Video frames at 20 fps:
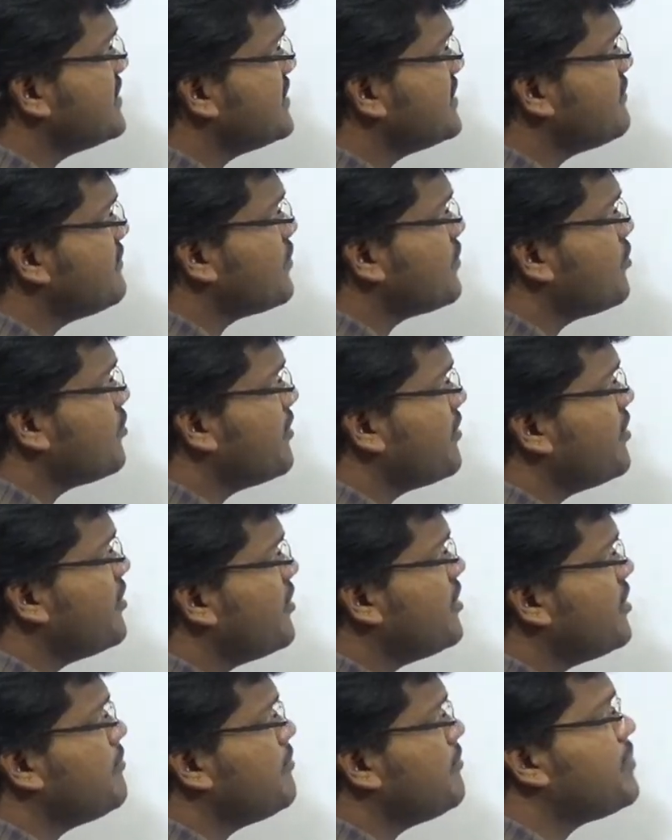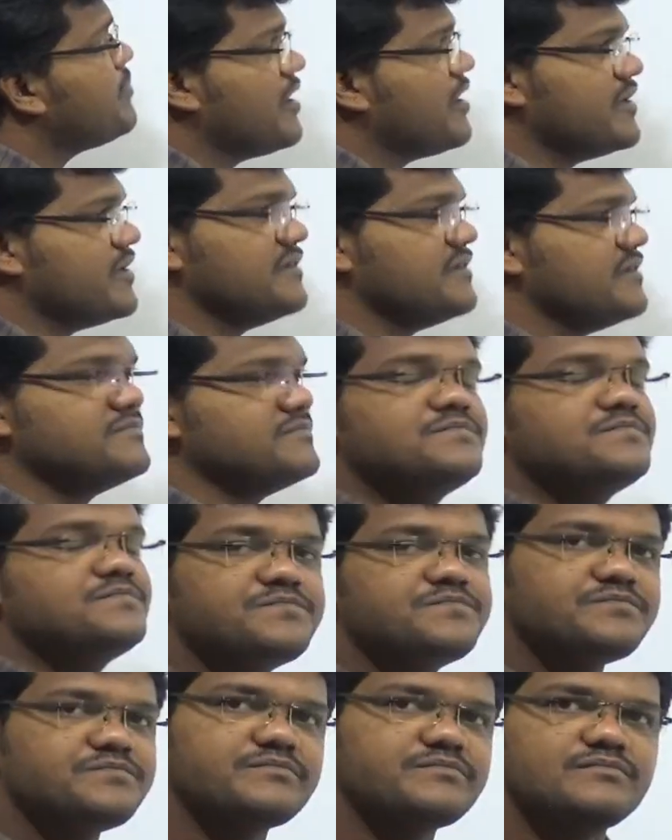followed by primary.
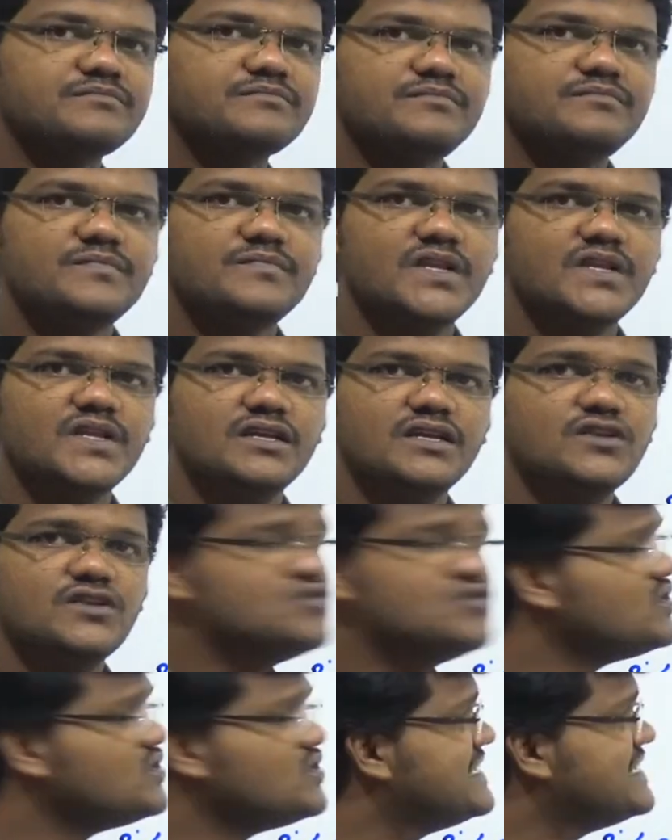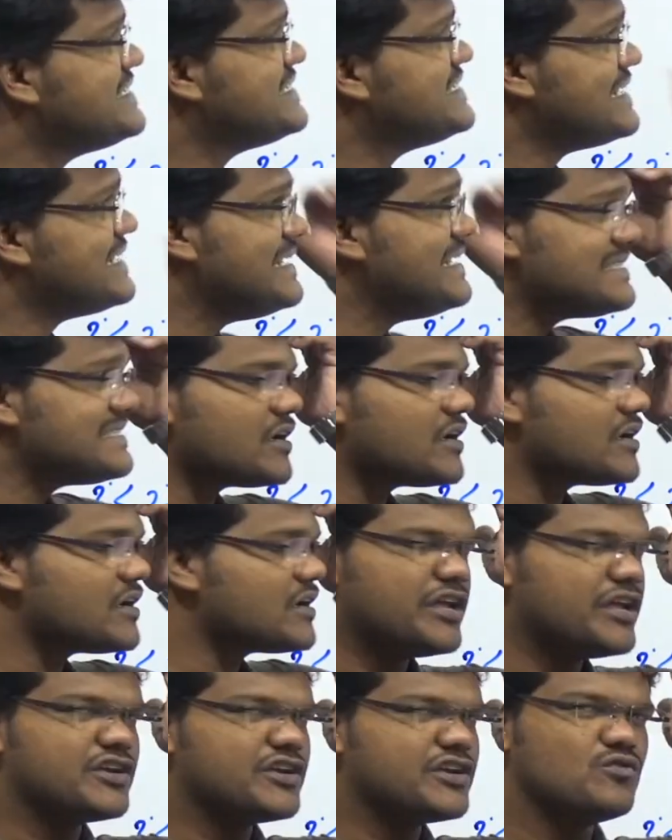So this is
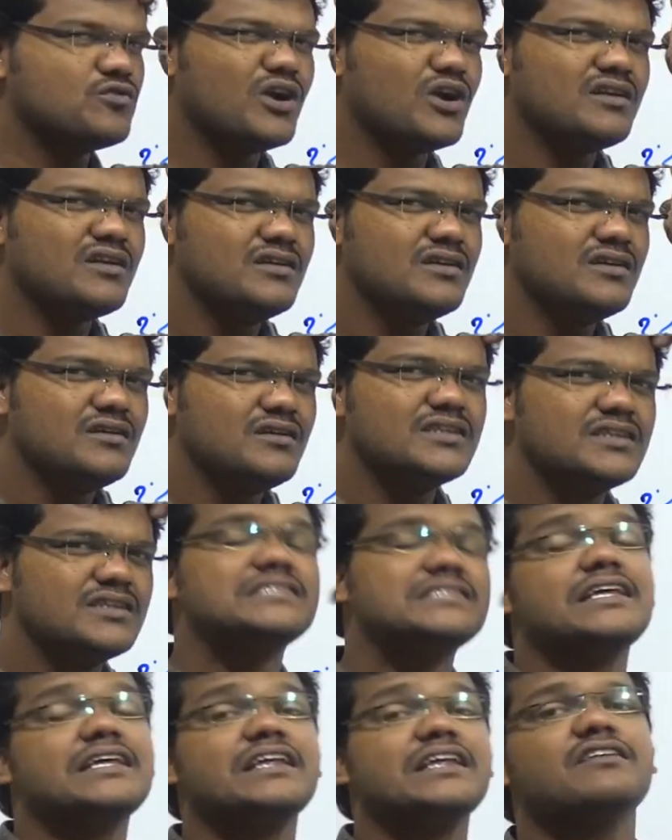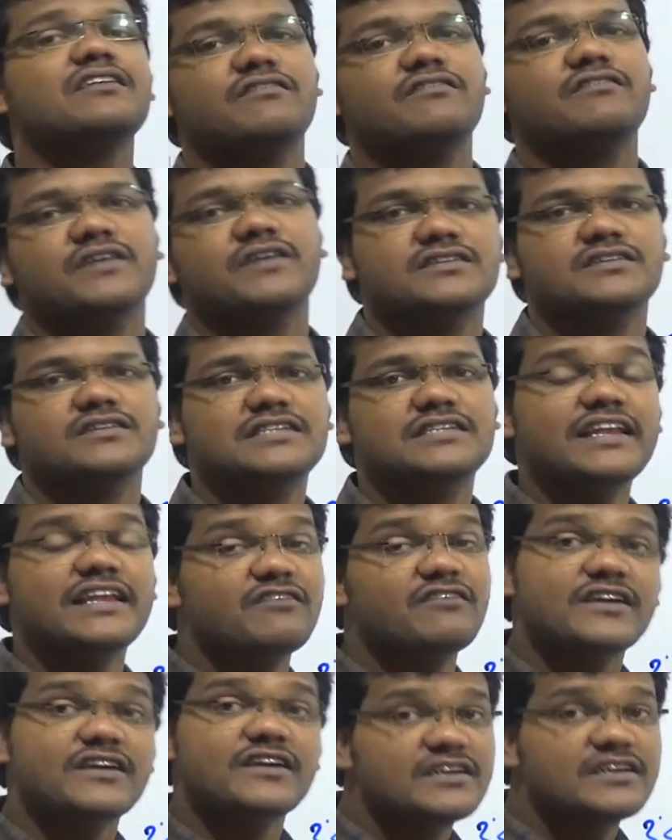according to what? Steric effect. Steric
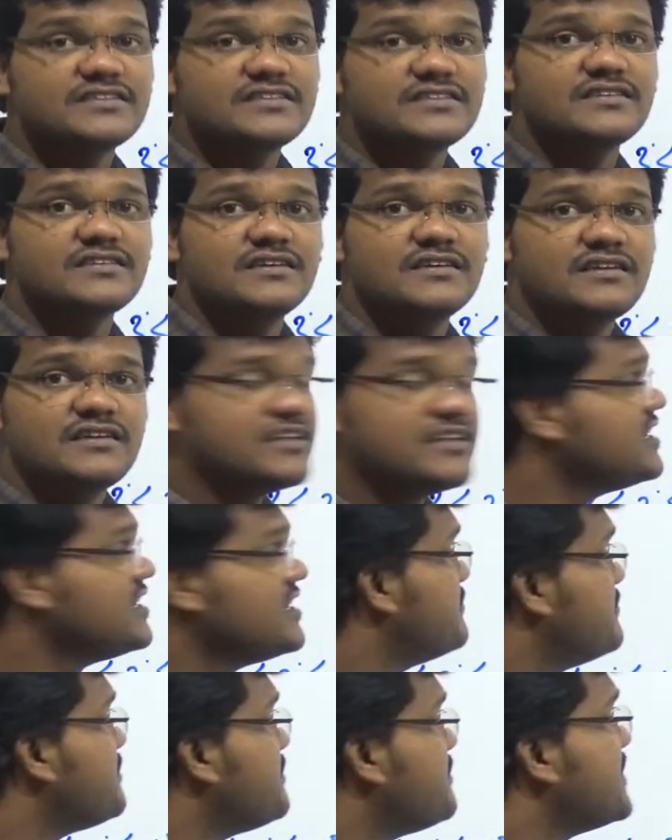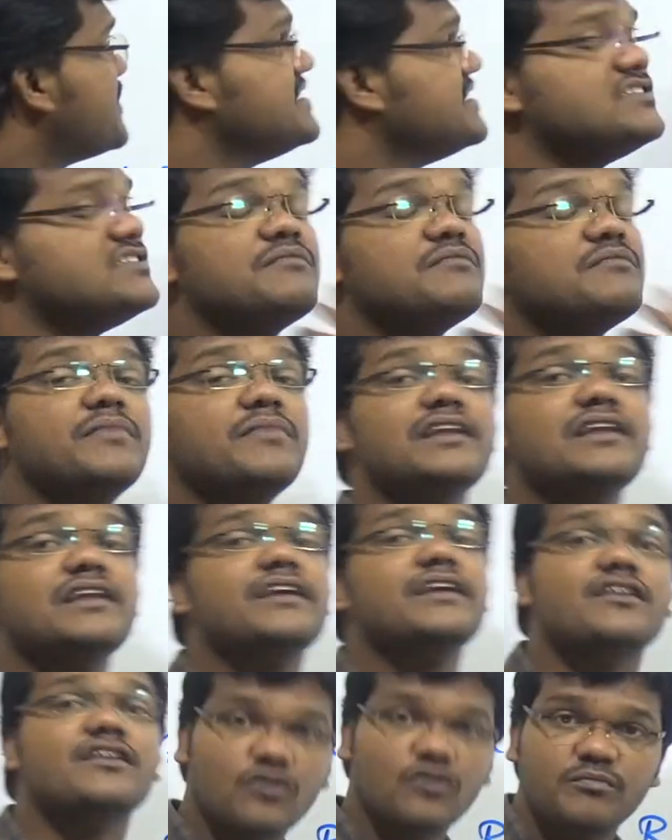effect is nothing but presence of
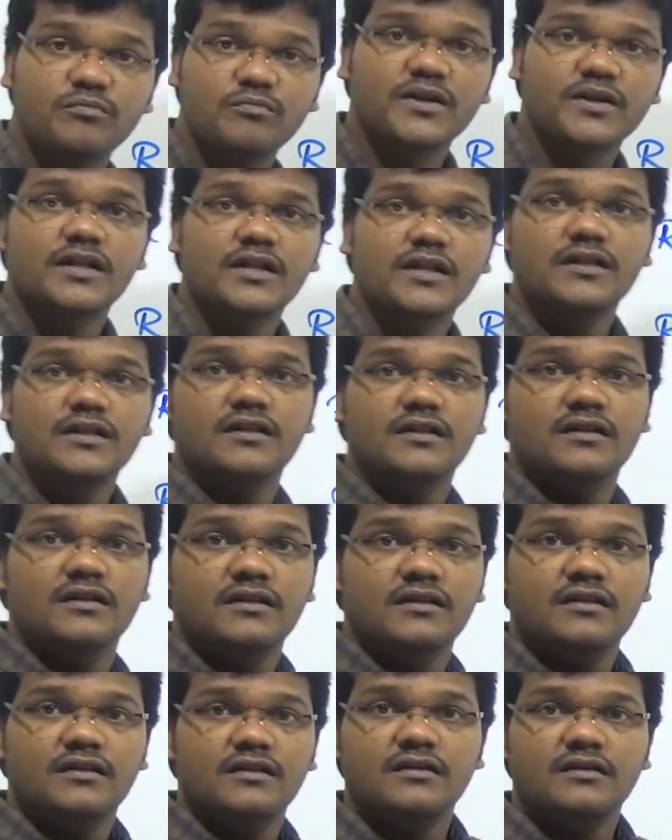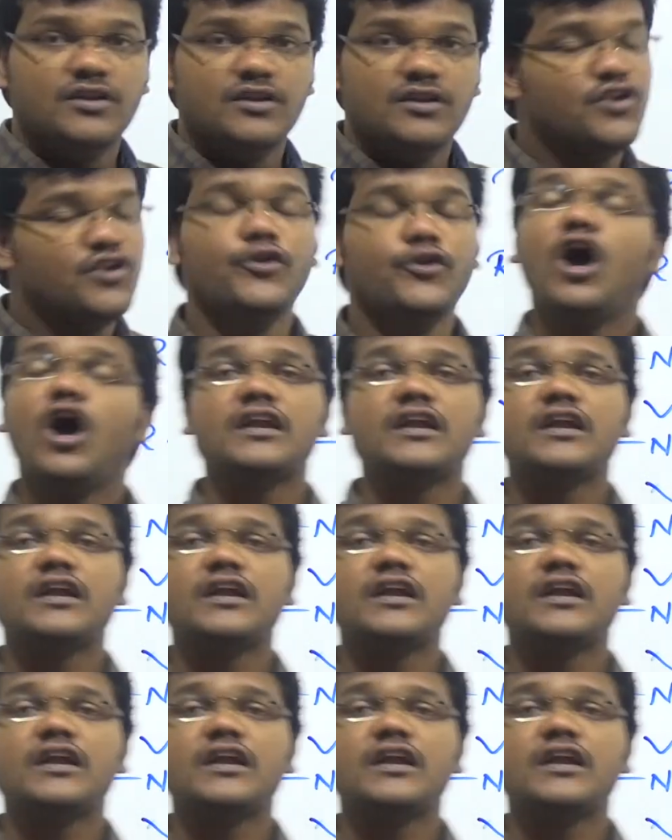bulkier group not